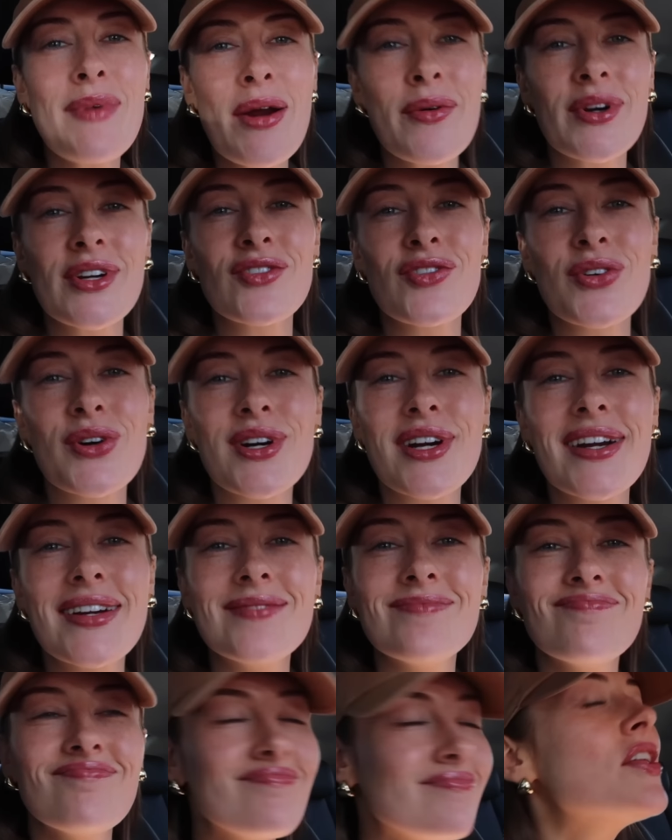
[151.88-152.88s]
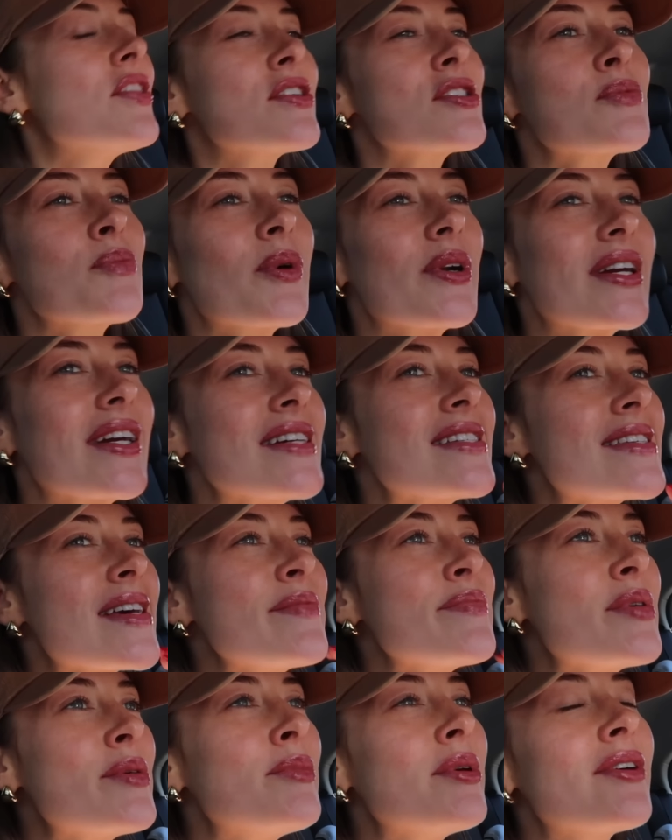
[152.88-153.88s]
my word for it. This morning I
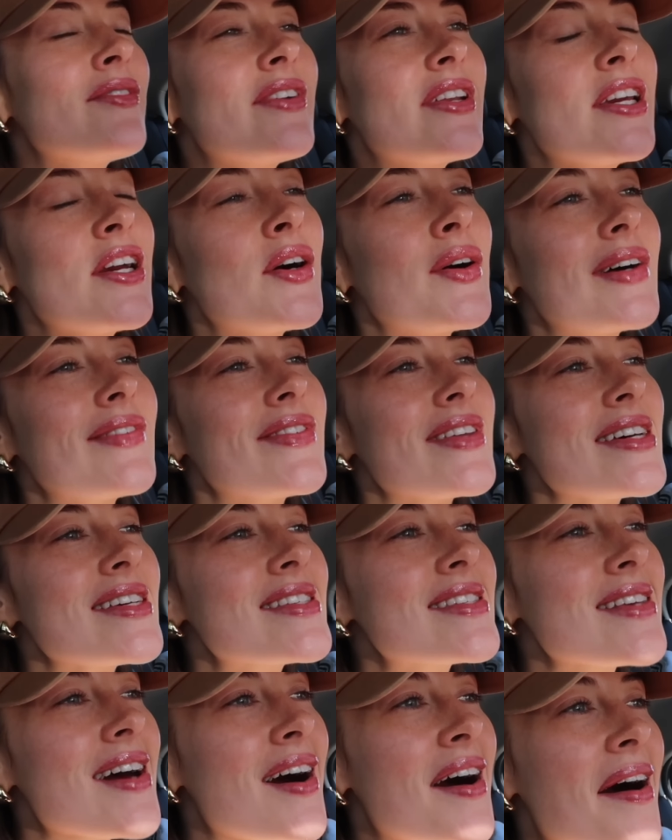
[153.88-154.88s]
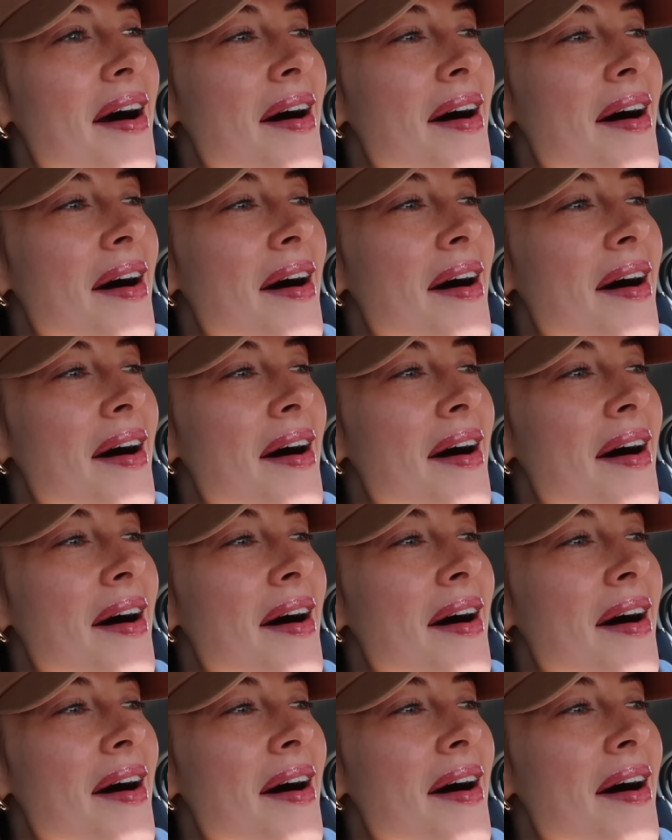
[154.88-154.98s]
sent Bibi a video of this